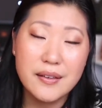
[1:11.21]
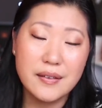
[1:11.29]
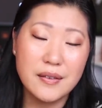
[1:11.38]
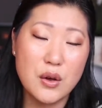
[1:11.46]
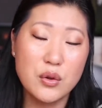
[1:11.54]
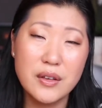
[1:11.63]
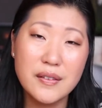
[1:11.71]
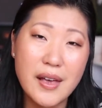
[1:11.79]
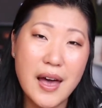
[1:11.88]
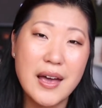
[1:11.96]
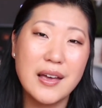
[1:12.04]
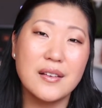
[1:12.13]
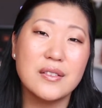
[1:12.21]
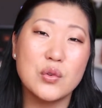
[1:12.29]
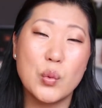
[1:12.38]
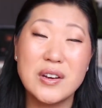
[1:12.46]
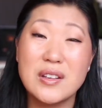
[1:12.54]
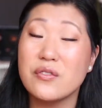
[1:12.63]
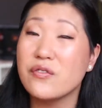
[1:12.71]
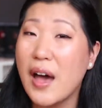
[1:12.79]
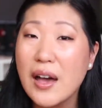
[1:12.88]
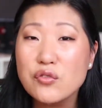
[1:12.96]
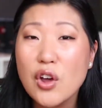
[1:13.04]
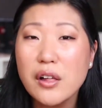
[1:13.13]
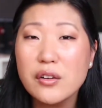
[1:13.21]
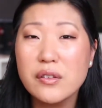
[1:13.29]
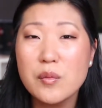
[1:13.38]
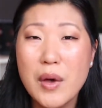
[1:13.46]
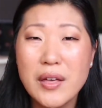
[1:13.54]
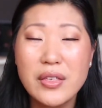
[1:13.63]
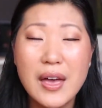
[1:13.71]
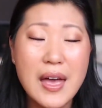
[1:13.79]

So this guy is $25 a month.